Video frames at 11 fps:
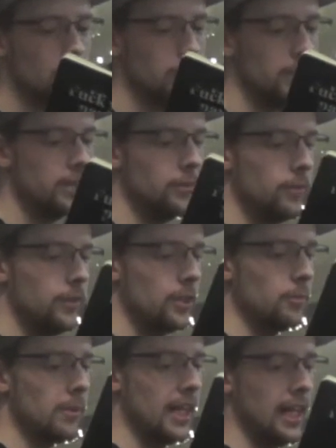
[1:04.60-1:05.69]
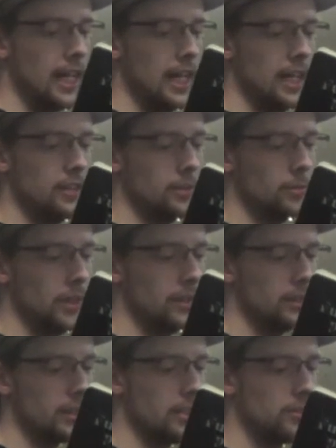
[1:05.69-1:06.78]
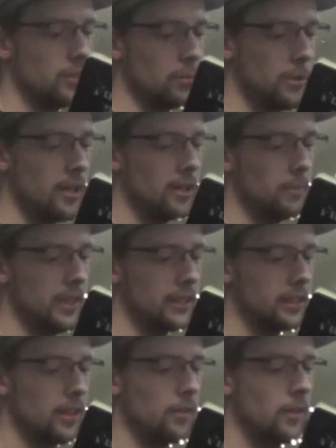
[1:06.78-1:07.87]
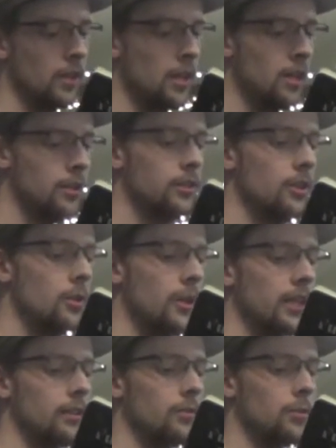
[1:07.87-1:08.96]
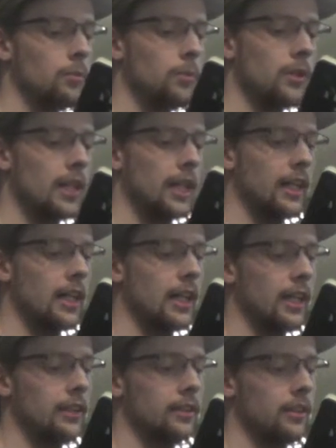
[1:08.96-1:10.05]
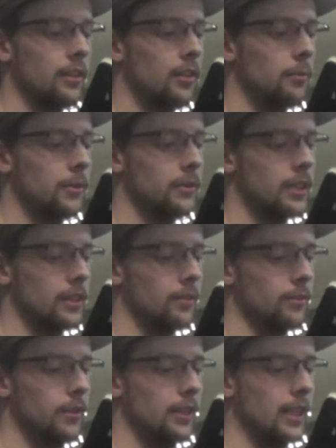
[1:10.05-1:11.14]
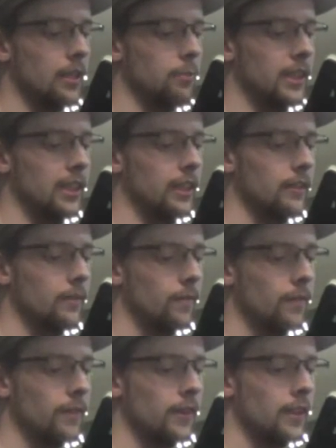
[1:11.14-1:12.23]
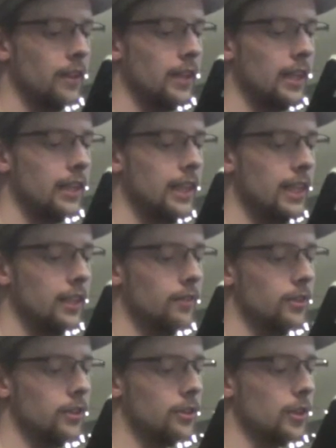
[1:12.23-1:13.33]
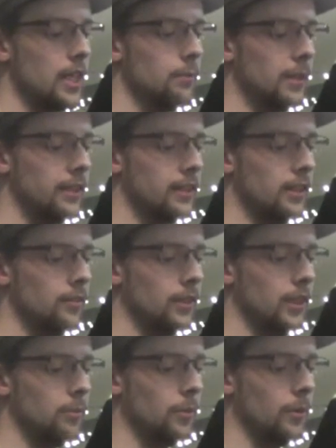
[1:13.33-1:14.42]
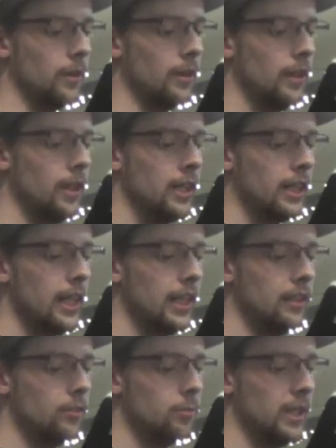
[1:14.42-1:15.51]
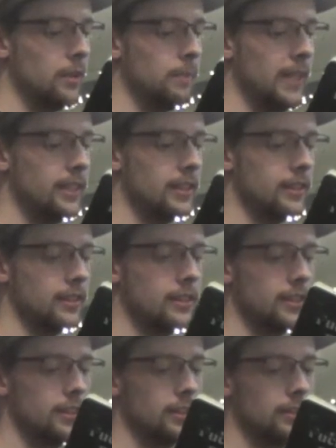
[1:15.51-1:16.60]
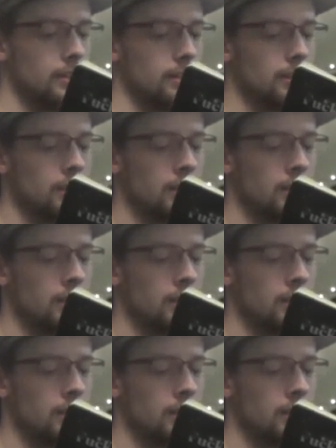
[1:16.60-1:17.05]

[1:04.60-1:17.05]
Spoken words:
to really feel my age and rediscover a part of myself so hidden from prying eyes it almost doesn't feel like me. I can't even describe myself anymore, can't even make basic decisions.